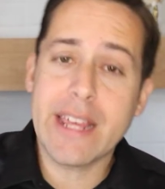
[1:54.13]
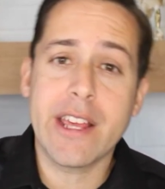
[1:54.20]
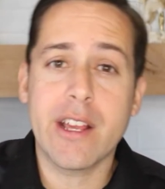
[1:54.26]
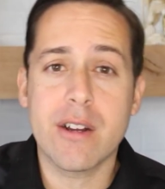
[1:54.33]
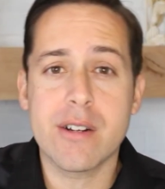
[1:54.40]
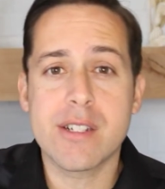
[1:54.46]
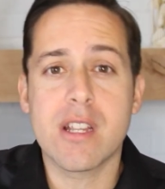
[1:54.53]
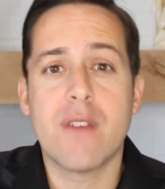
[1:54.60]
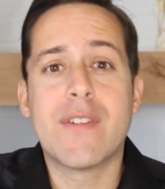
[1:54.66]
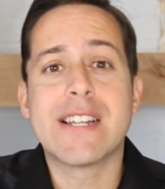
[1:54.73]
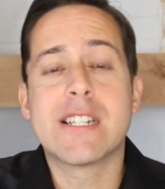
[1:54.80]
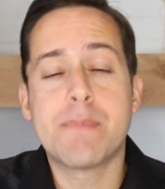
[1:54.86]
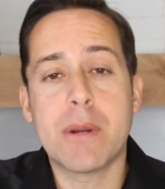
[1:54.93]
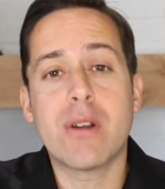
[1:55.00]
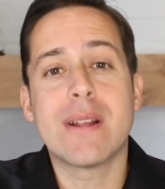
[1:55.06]
years of
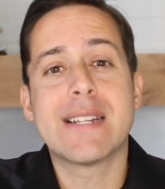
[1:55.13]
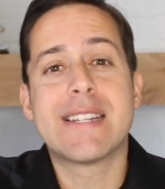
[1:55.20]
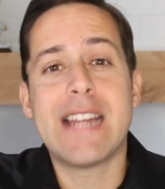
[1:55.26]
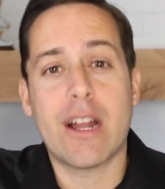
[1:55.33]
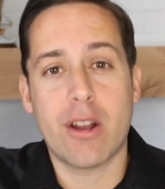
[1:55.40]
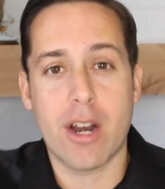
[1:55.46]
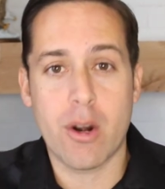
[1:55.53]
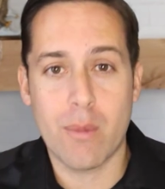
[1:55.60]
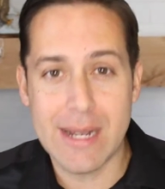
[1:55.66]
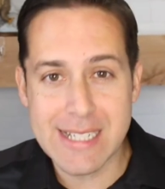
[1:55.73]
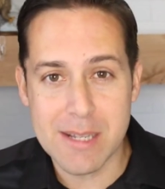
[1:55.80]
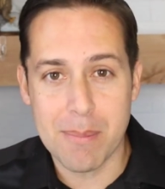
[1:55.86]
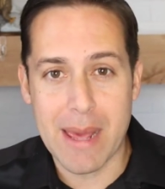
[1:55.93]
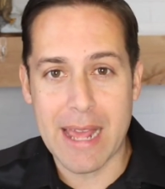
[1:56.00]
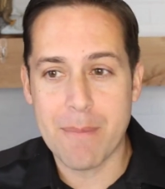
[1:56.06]
experience down on a
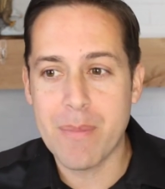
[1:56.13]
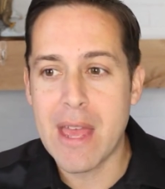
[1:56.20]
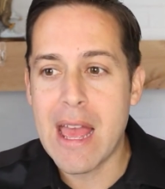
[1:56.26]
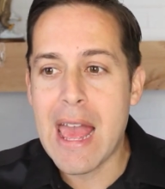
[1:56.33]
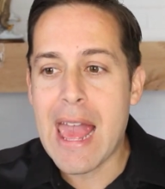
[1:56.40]
resume